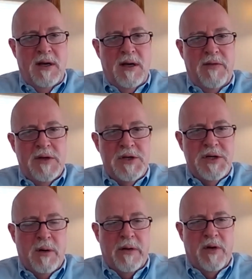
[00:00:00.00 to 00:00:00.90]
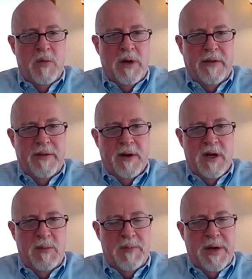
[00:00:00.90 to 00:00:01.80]
If you show everyone that they're going
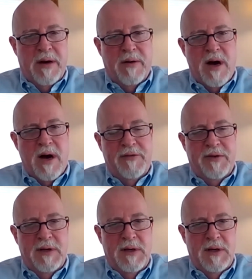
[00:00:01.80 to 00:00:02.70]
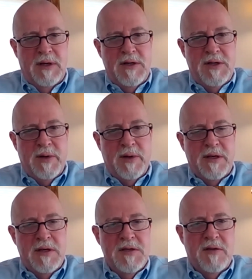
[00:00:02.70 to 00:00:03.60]
to be better off doing
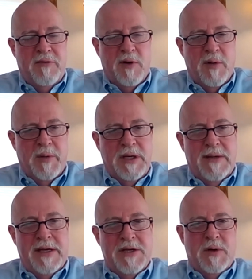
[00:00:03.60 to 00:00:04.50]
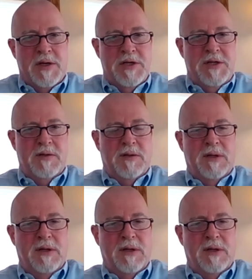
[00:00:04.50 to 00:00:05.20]
things informally and they trust you,